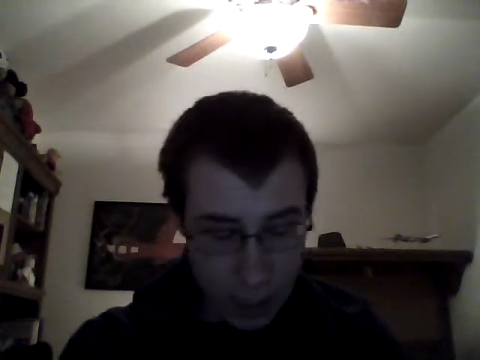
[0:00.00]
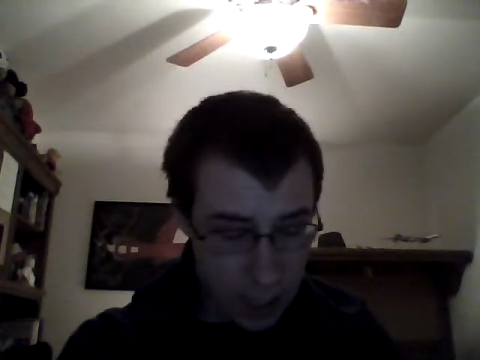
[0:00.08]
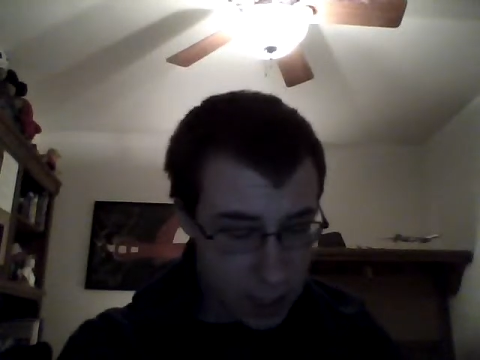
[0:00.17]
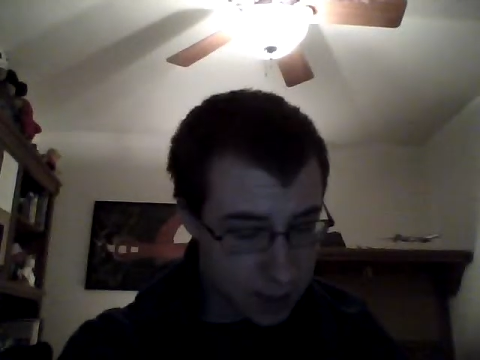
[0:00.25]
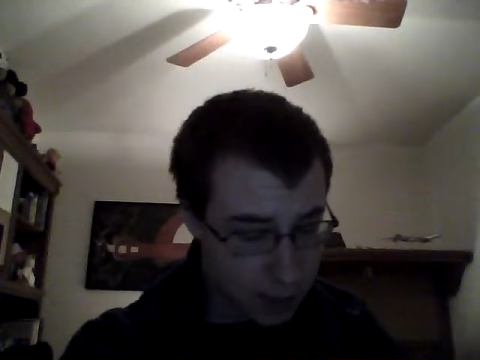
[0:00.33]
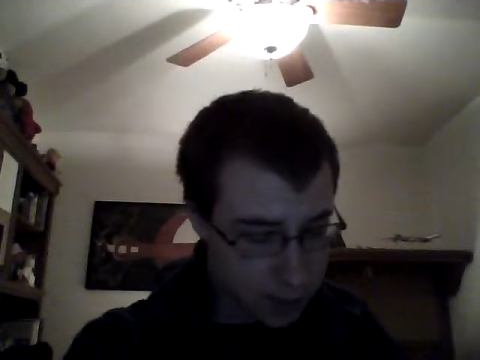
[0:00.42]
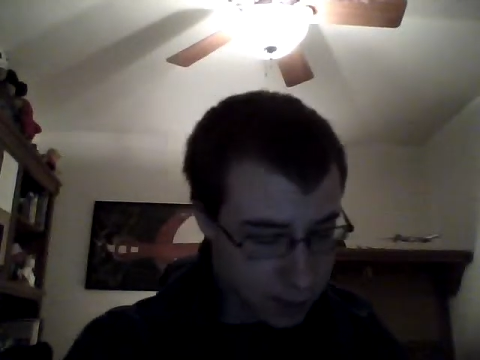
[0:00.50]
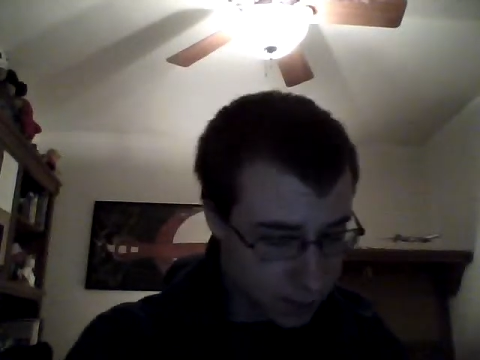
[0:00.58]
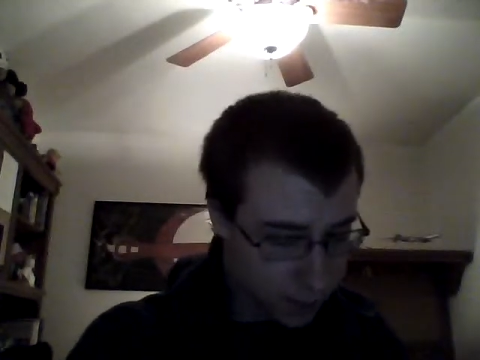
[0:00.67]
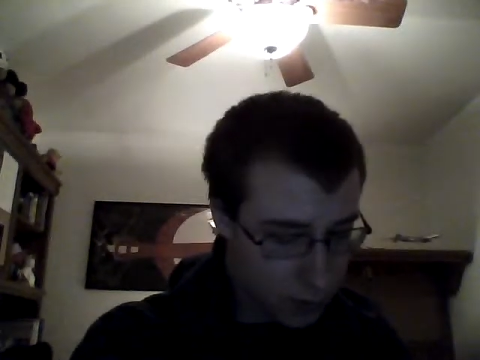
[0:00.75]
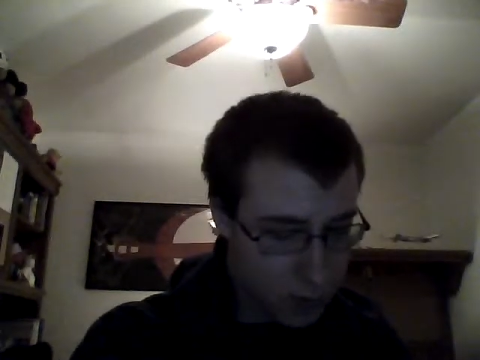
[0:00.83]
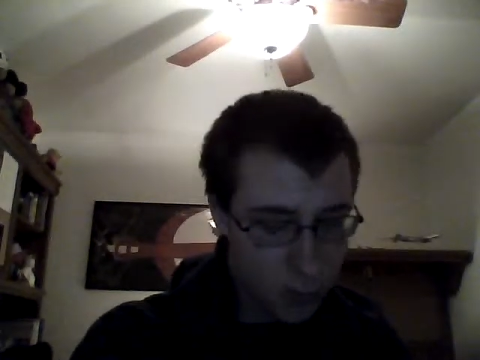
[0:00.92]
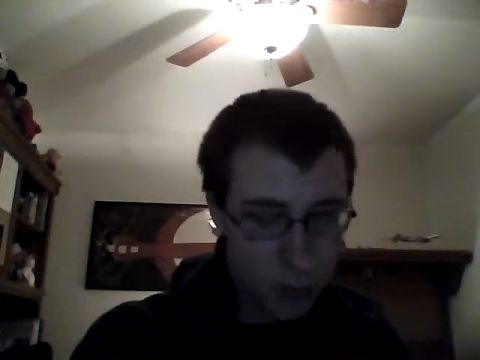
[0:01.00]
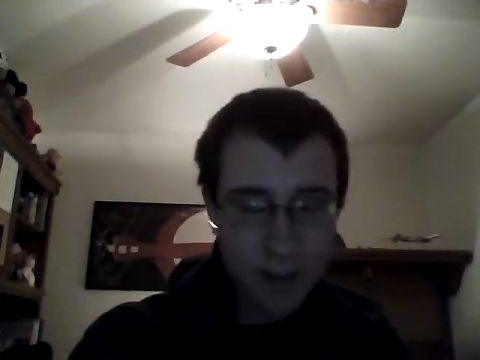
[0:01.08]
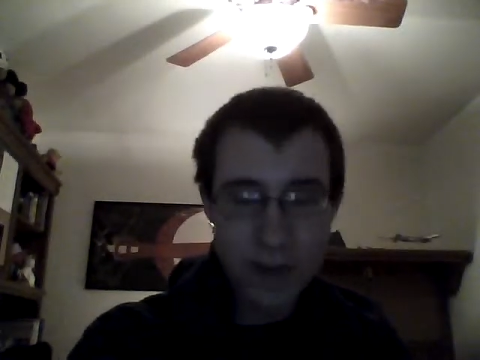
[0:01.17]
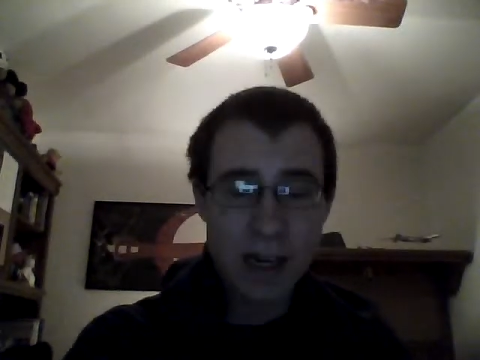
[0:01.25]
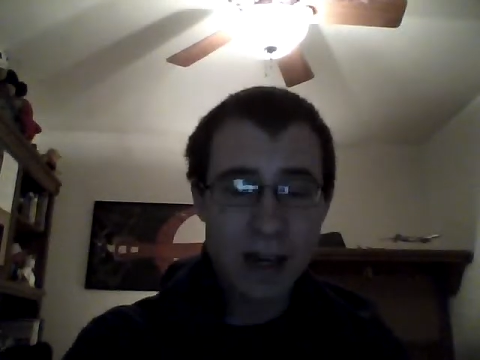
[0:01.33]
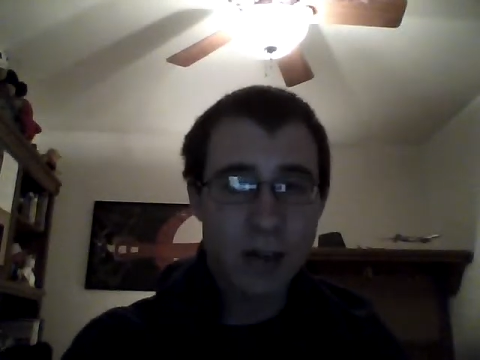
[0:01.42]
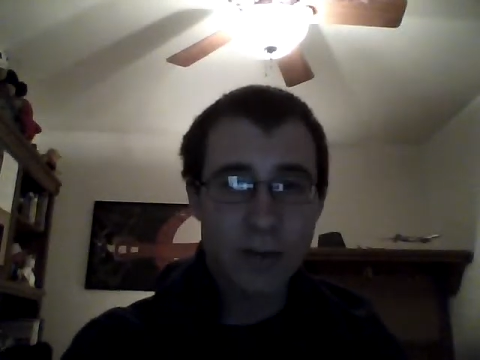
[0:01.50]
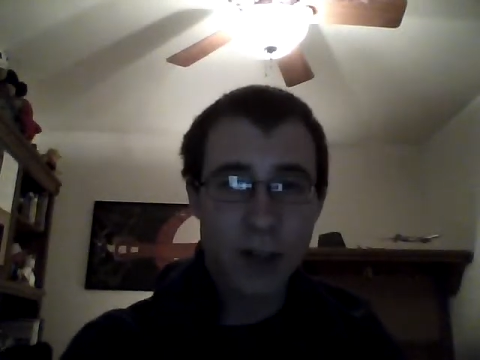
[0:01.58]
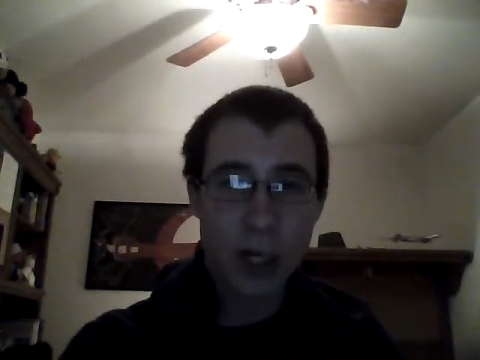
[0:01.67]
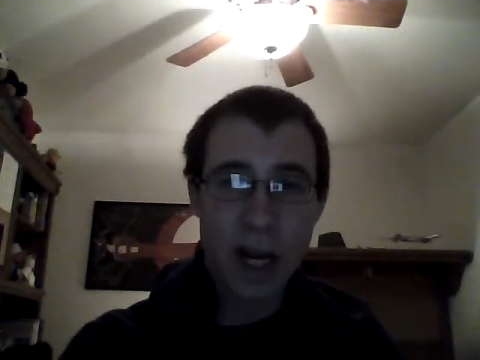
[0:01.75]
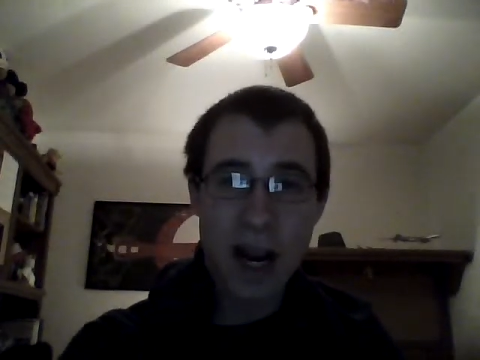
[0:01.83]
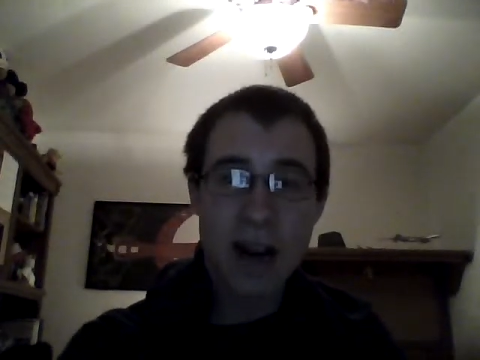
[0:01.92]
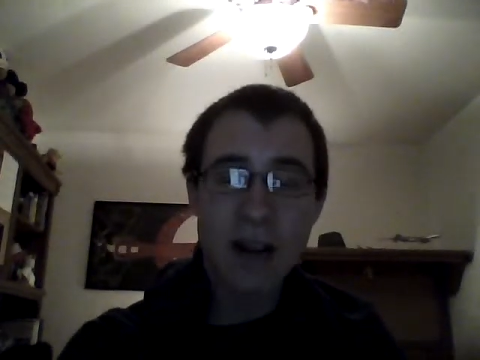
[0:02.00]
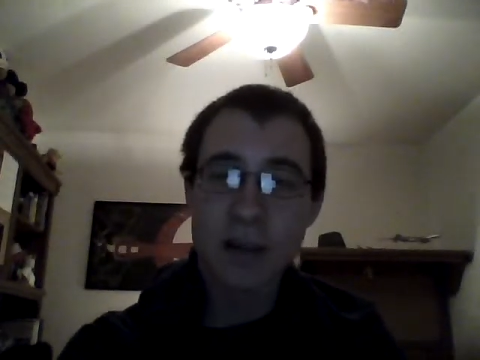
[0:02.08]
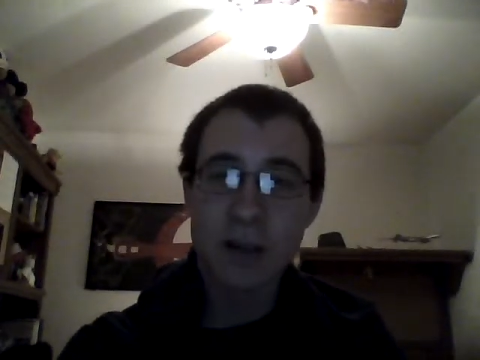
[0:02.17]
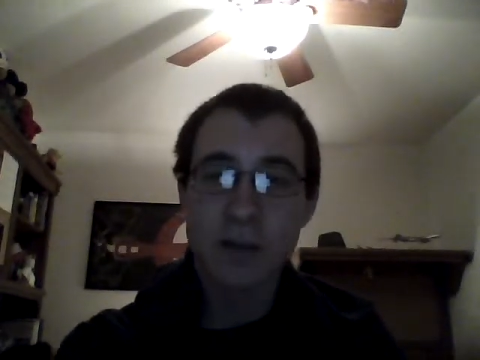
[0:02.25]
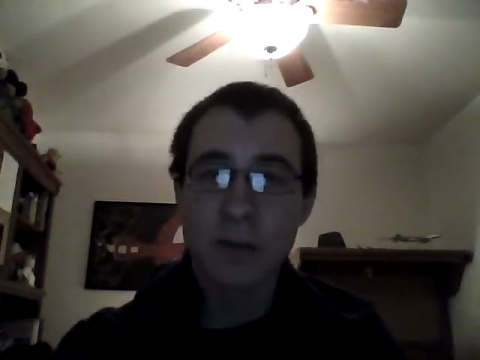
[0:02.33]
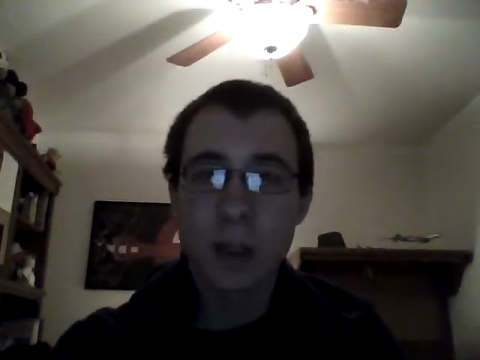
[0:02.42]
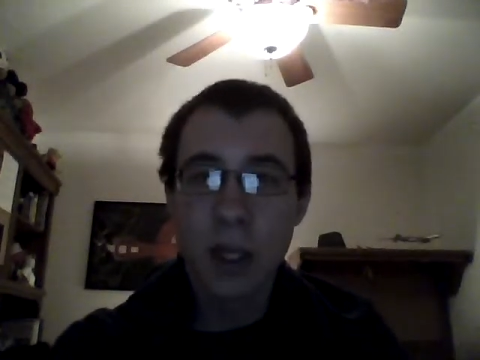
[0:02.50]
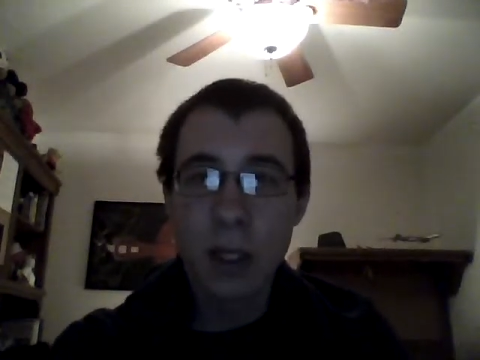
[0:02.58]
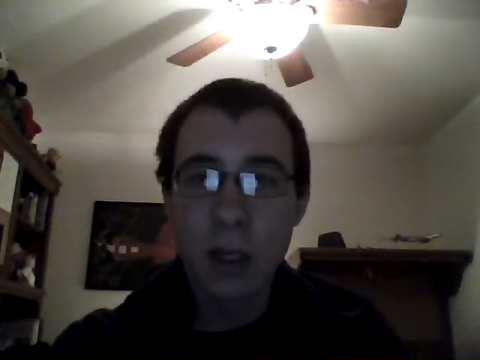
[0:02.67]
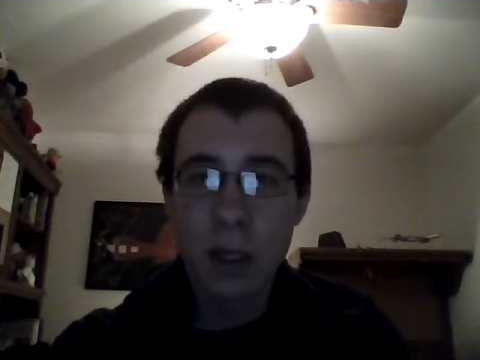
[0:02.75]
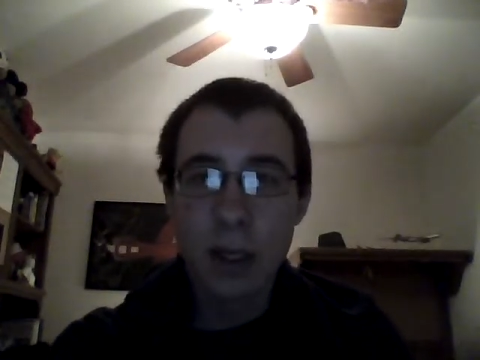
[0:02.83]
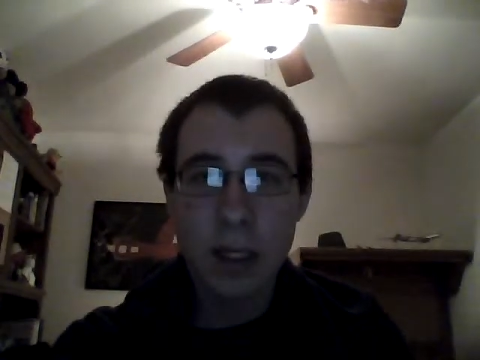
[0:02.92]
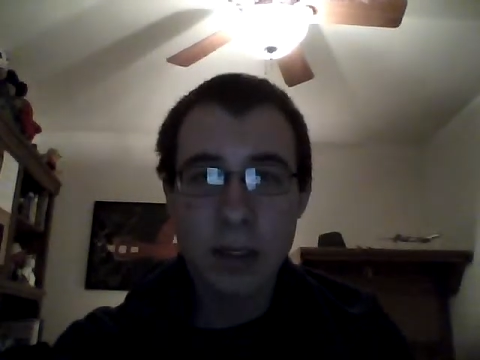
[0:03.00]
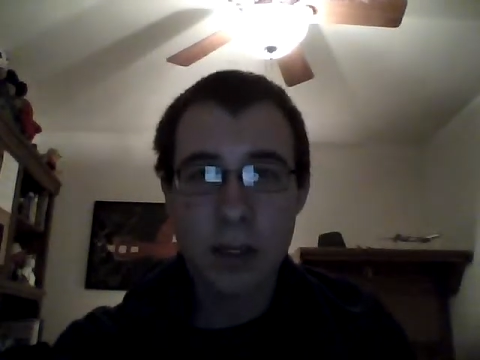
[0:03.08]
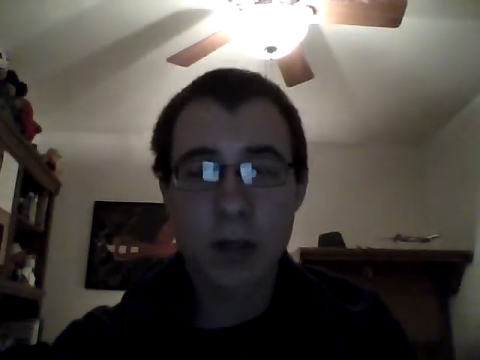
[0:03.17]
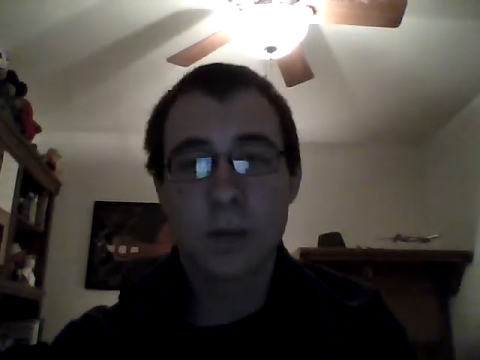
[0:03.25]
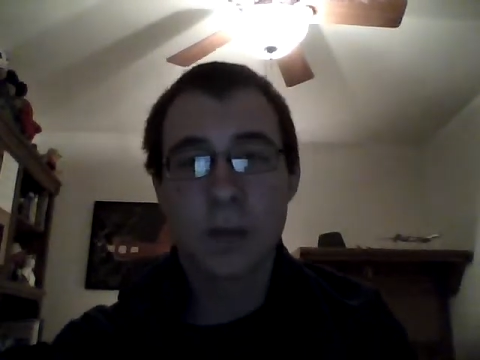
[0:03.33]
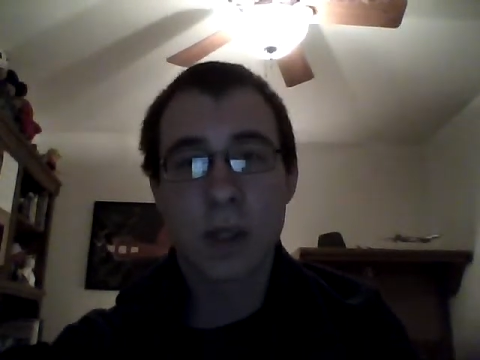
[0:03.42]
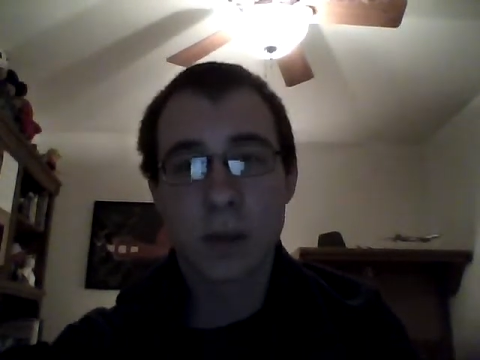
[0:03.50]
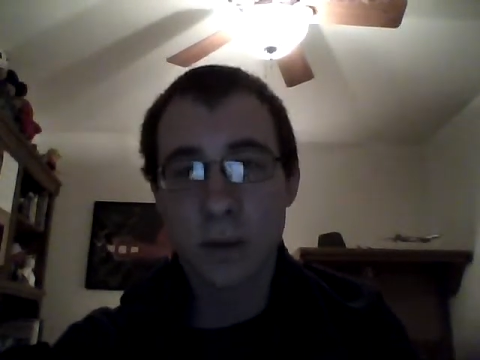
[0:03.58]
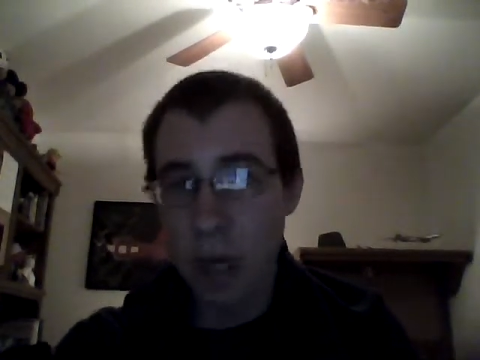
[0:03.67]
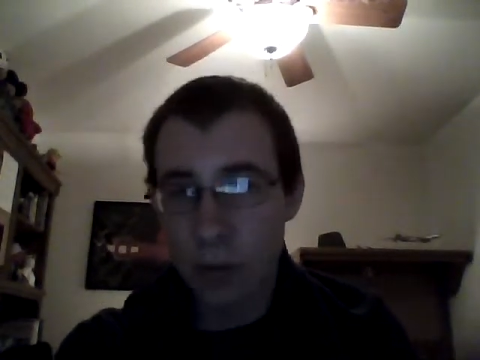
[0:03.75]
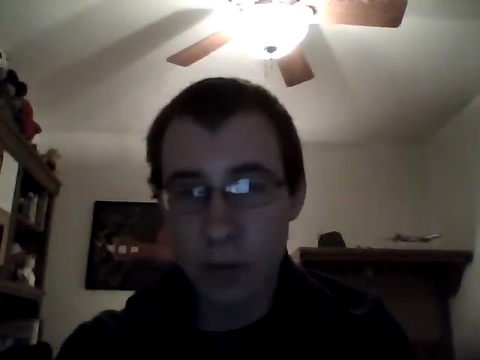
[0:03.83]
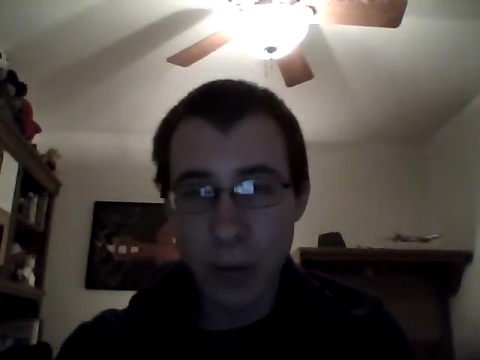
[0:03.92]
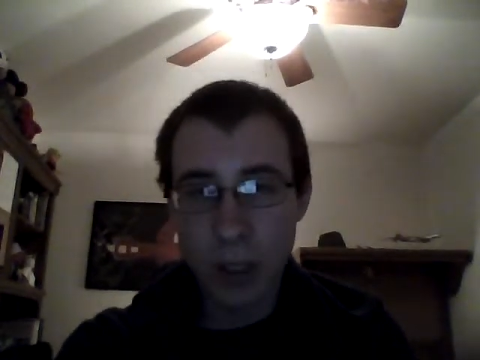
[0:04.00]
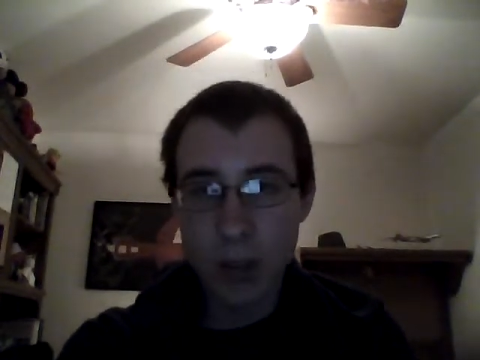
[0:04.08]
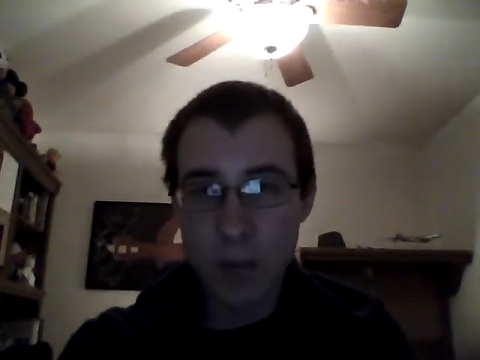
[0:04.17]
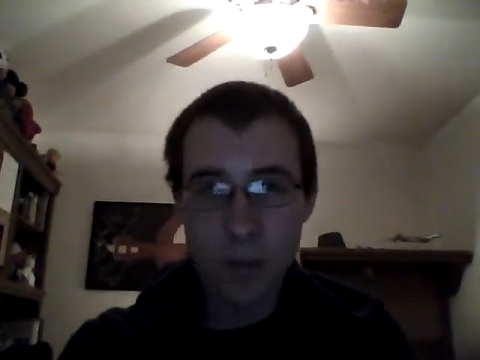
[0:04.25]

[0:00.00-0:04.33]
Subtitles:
And furthermore, they aren't very active in terms of government